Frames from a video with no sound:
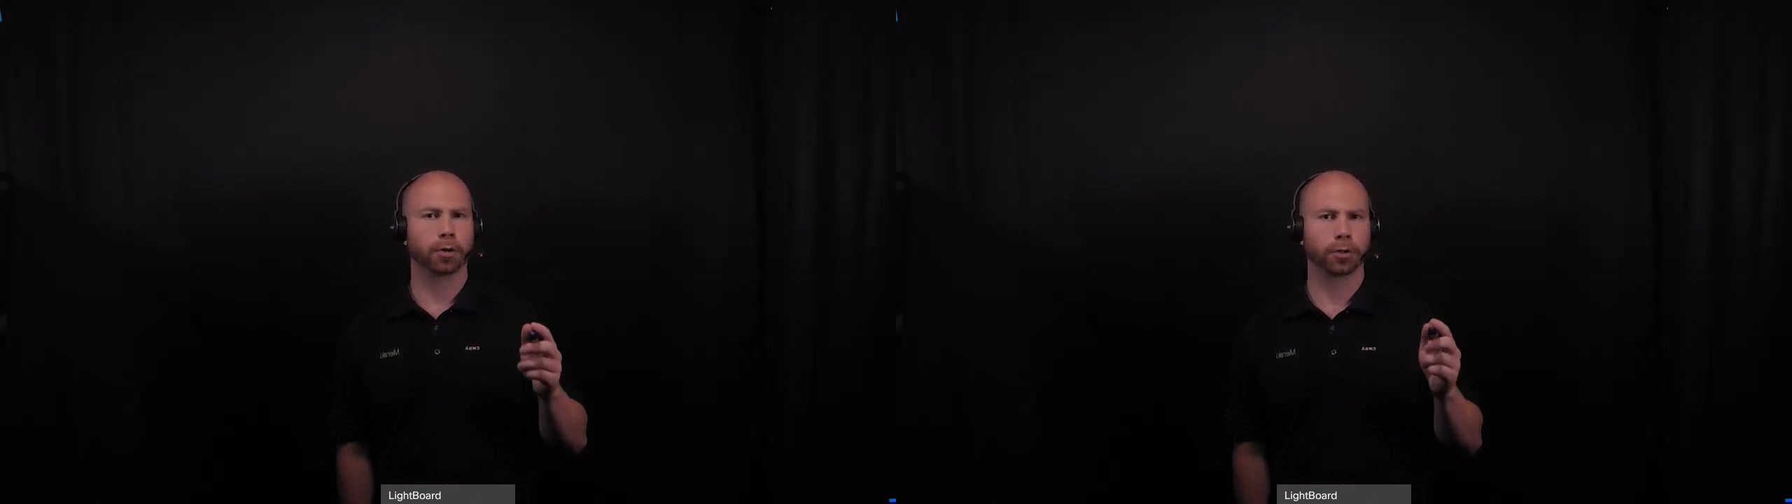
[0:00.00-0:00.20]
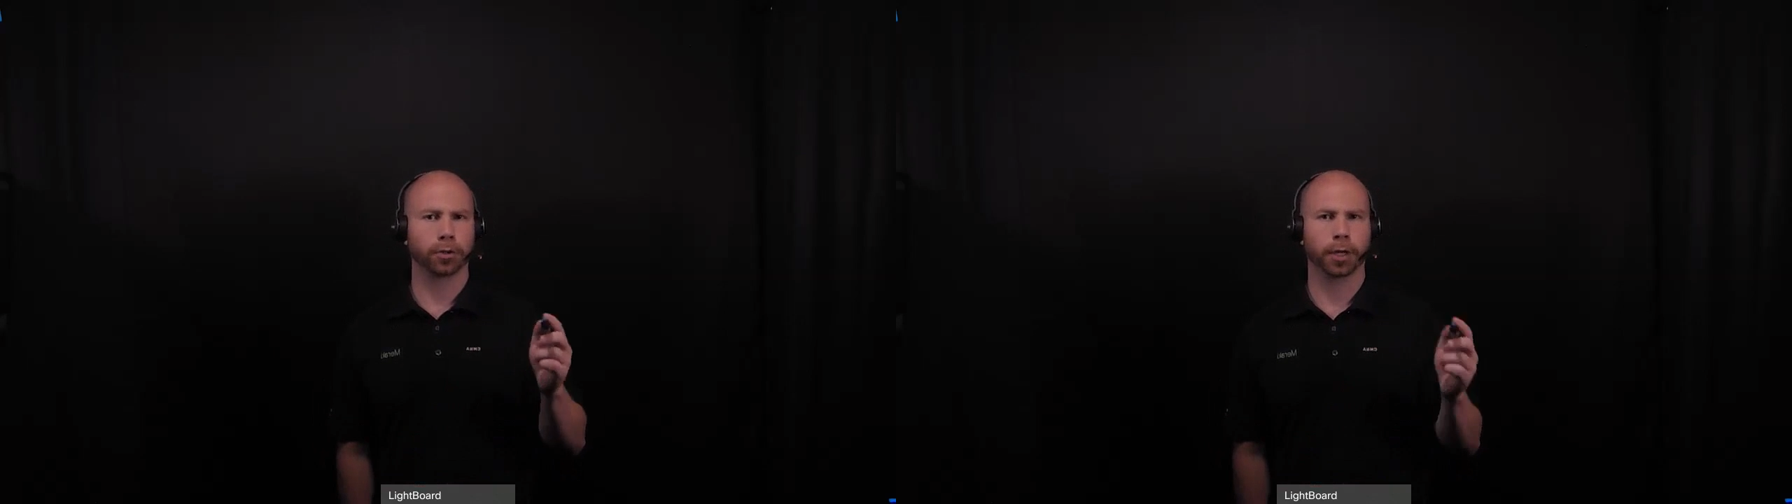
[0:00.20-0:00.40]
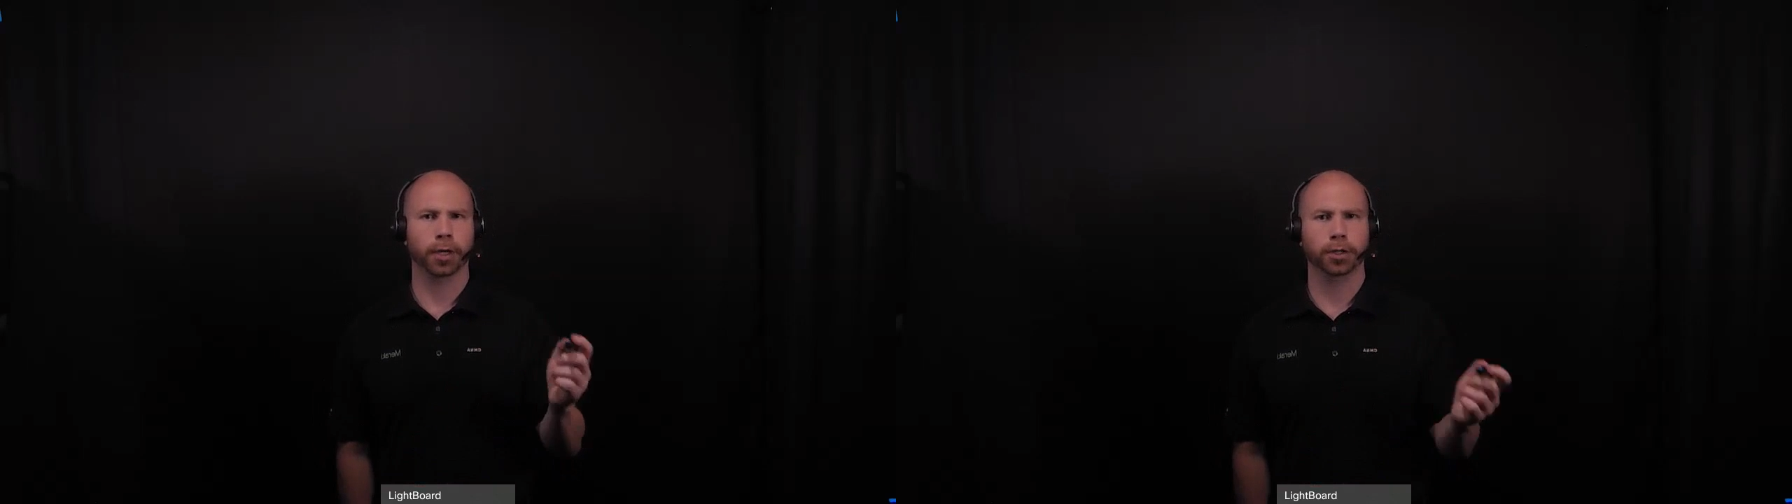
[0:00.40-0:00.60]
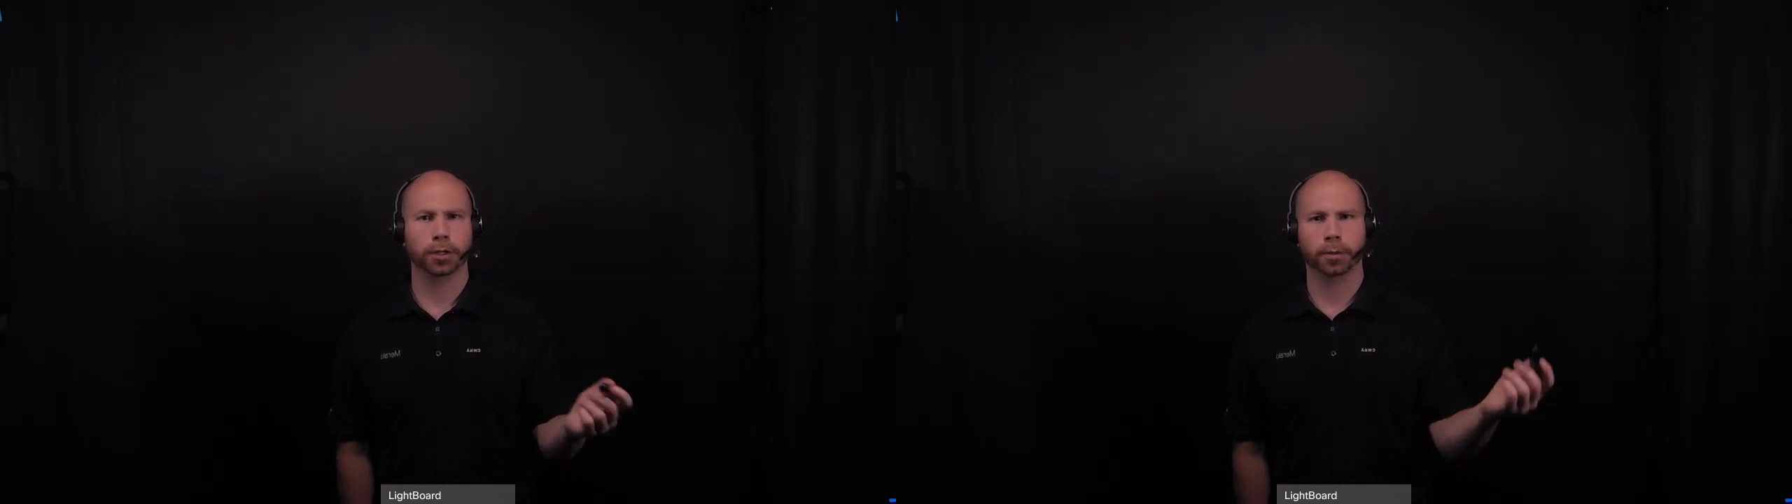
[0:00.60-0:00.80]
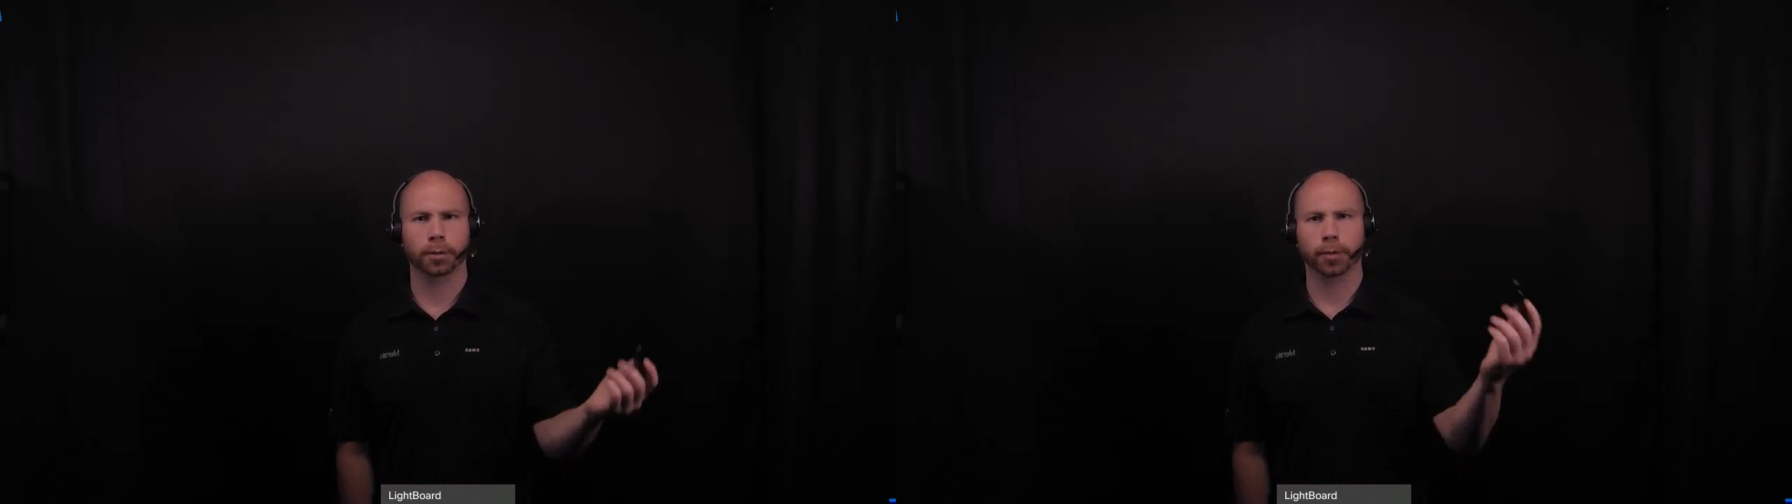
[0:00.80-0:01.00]
location,
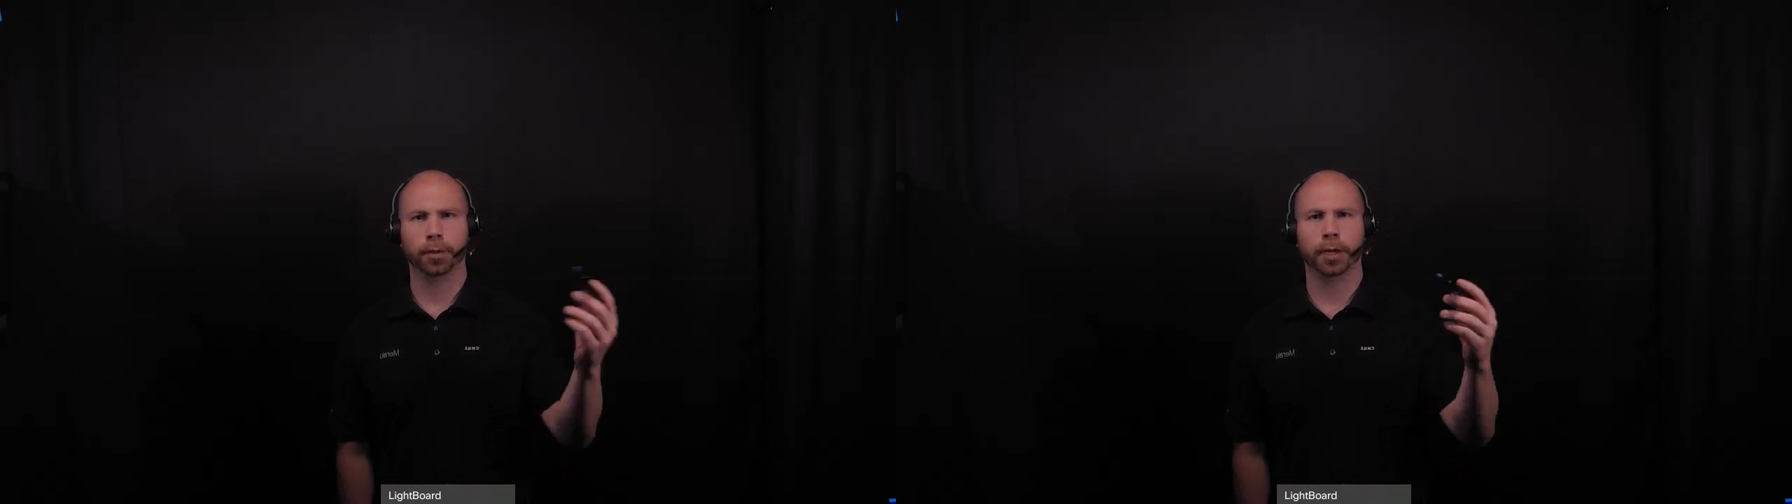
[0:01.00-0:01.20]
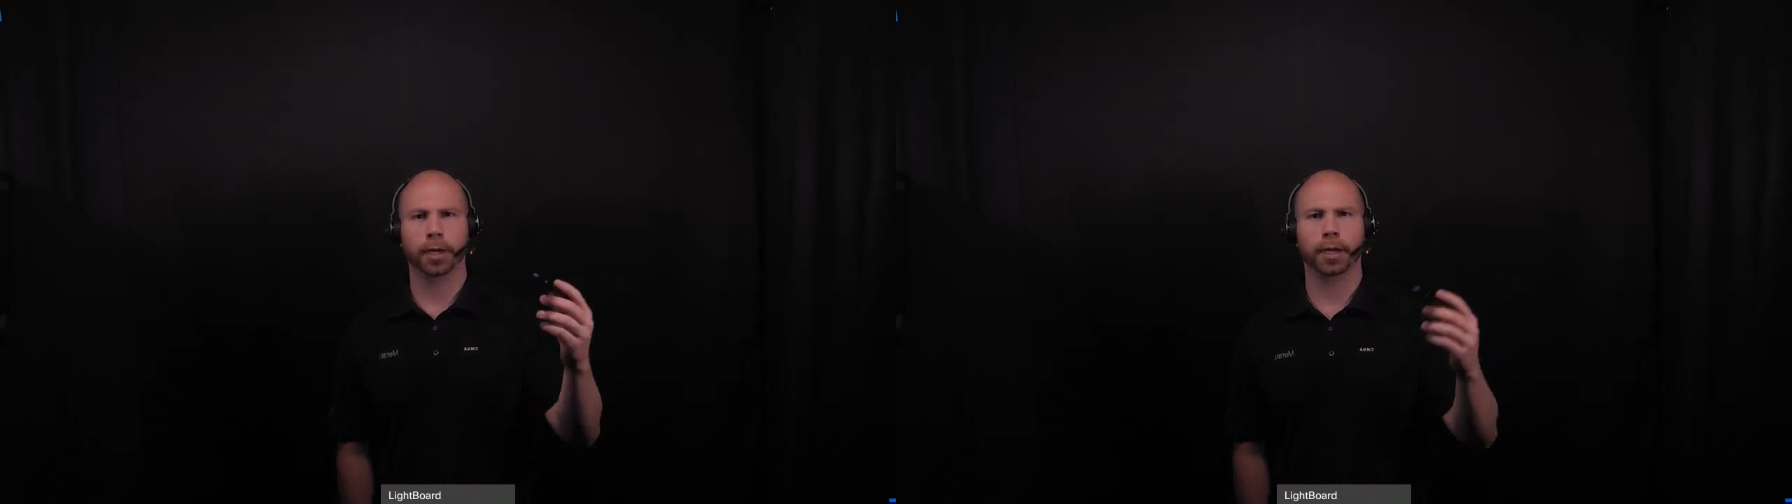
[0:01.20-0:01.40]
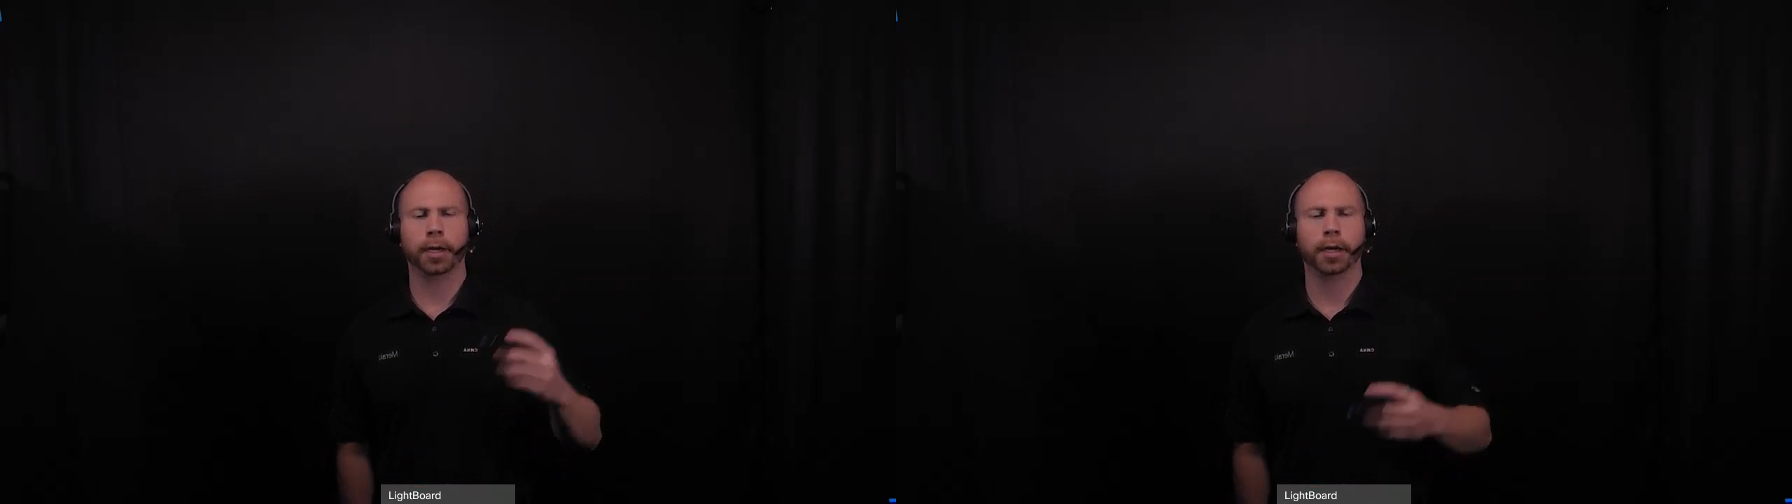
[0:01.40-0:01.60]
and maybe we had